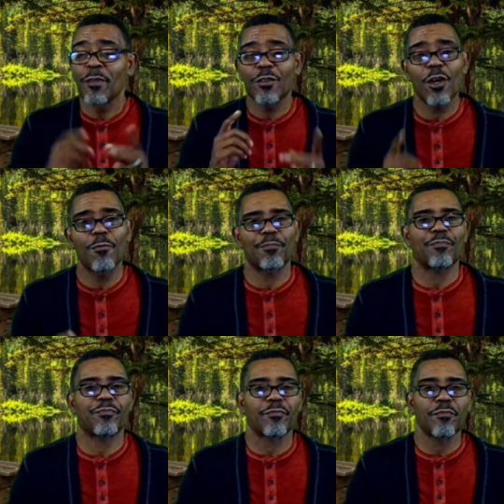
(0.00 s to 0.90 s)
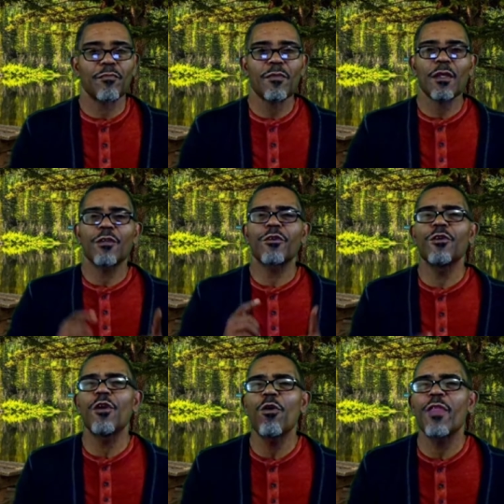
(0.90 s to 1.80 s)
So
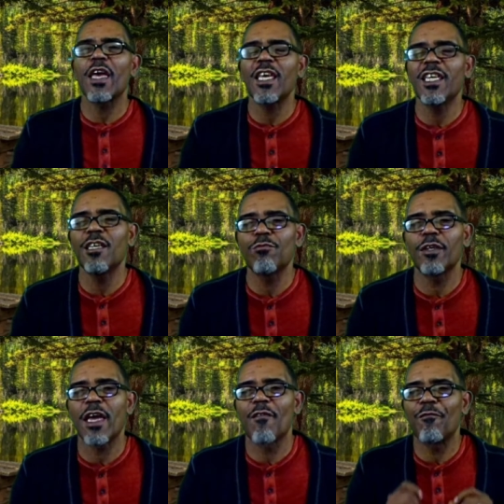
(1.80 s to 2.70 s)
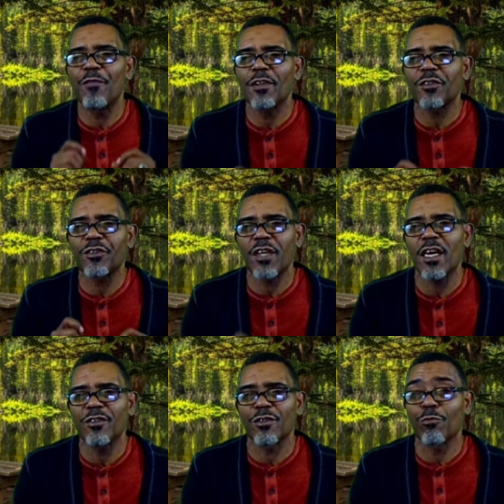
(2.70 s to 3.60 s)
to know that he would have
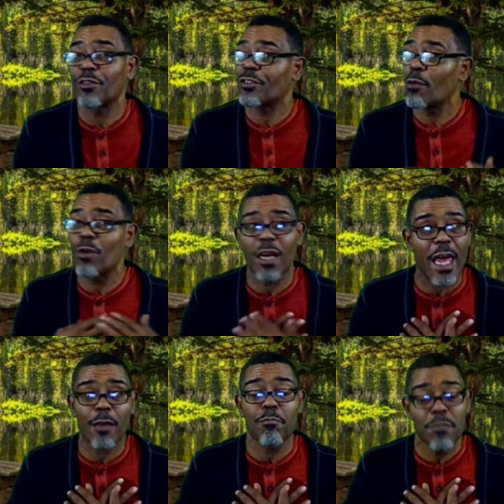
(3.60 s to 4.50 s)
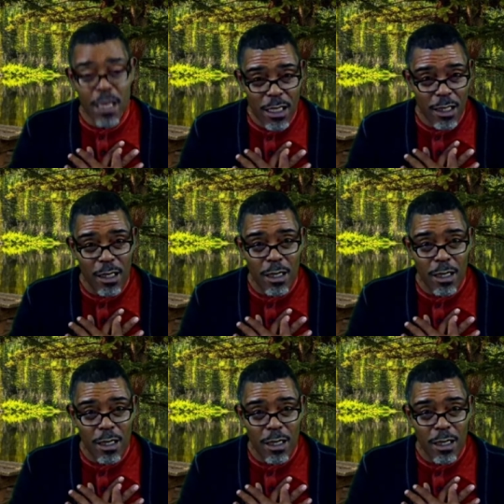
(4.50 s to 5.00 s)
visitation with someone like me